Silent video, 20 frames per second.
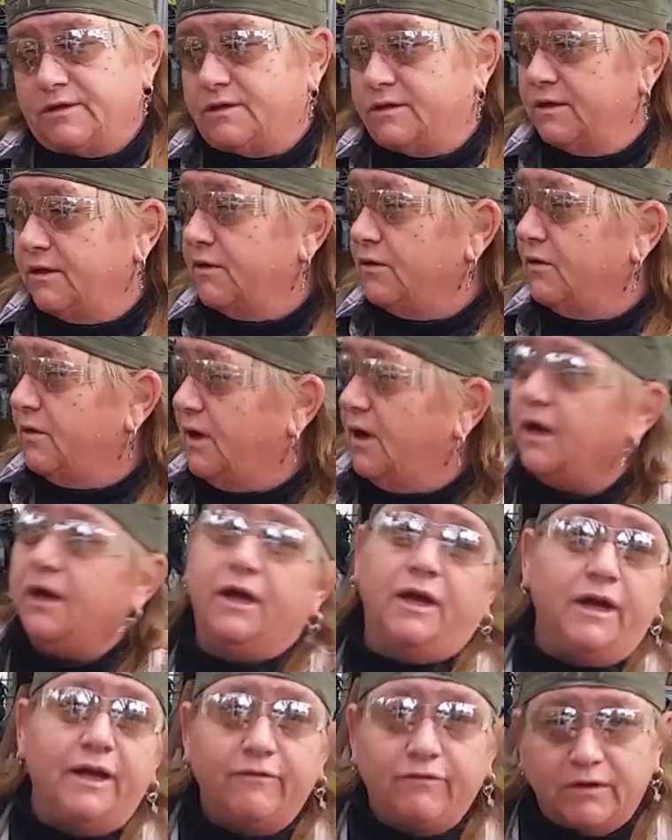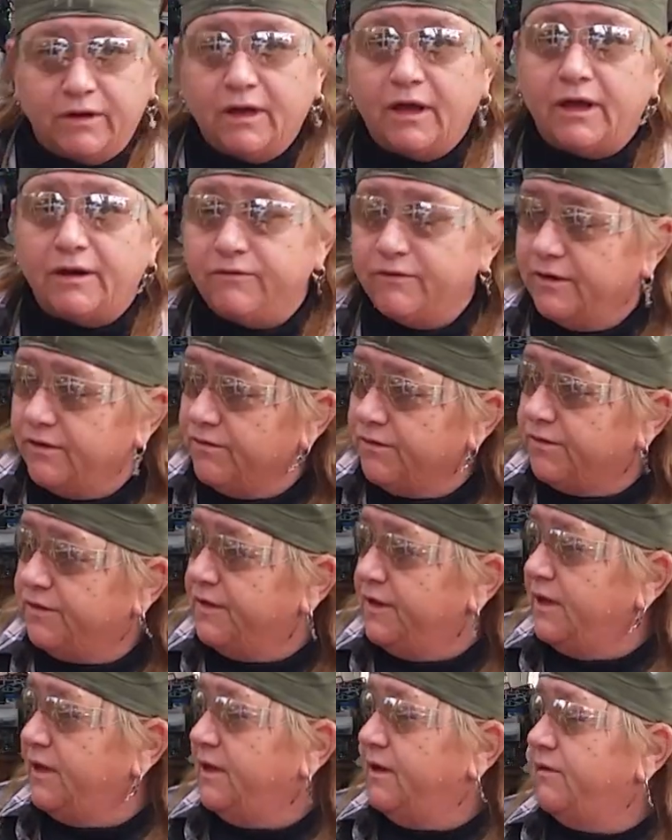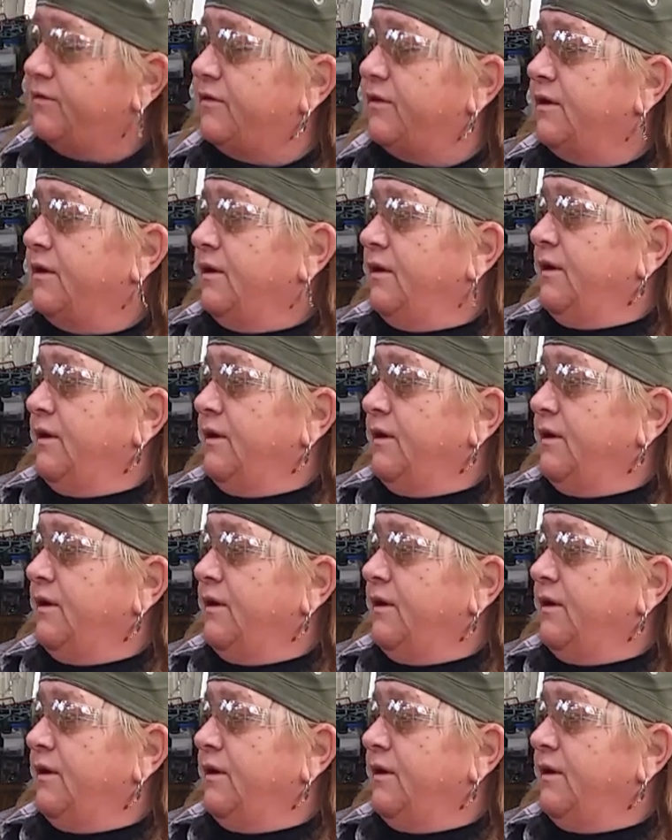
So I have a lot of other things.